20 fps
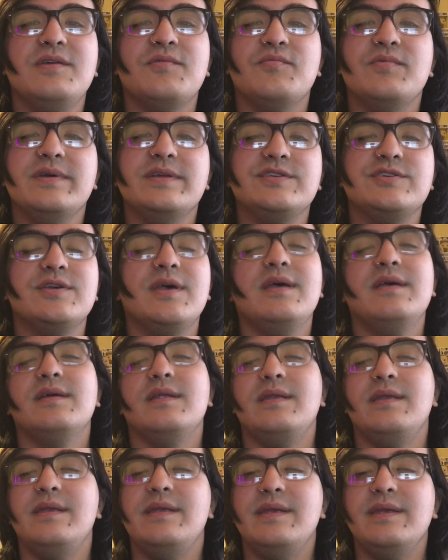which
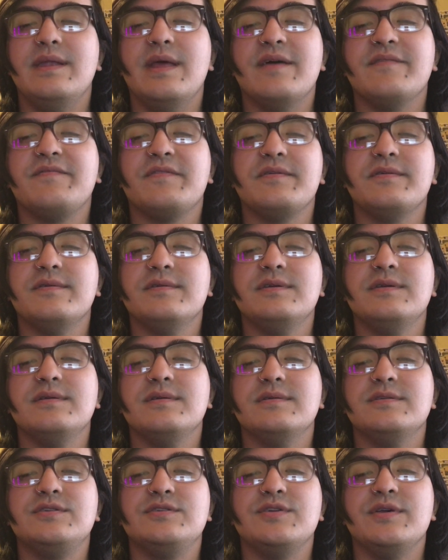never
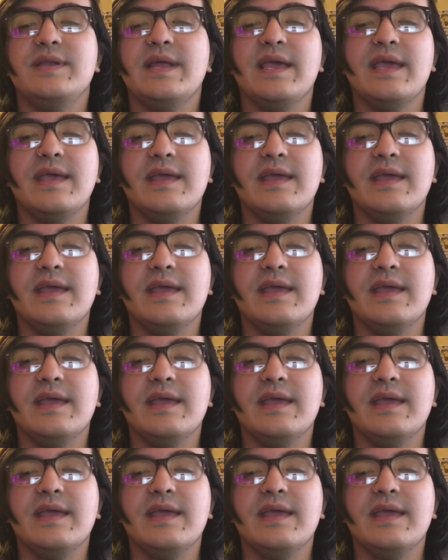should